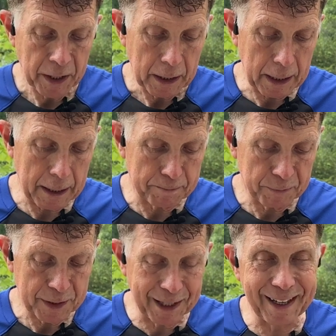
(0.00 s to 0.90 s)

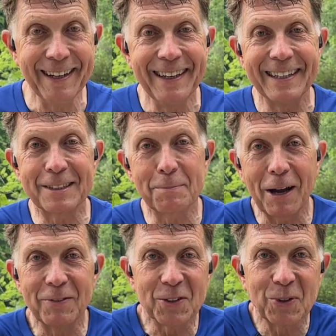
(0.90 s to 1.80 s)
It's a
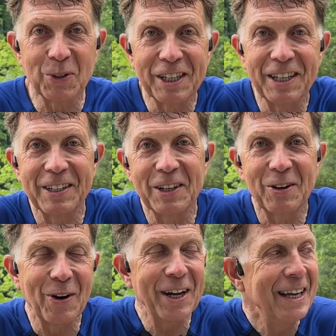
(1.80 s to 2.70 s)
private school in
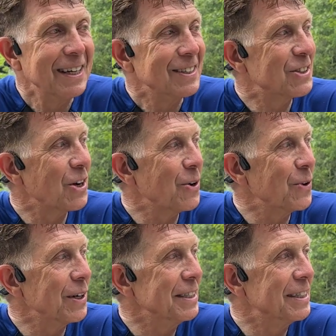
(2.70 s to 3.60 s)
Illinois,
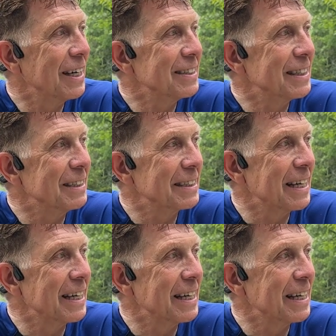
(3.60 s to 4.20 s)
so it doesn't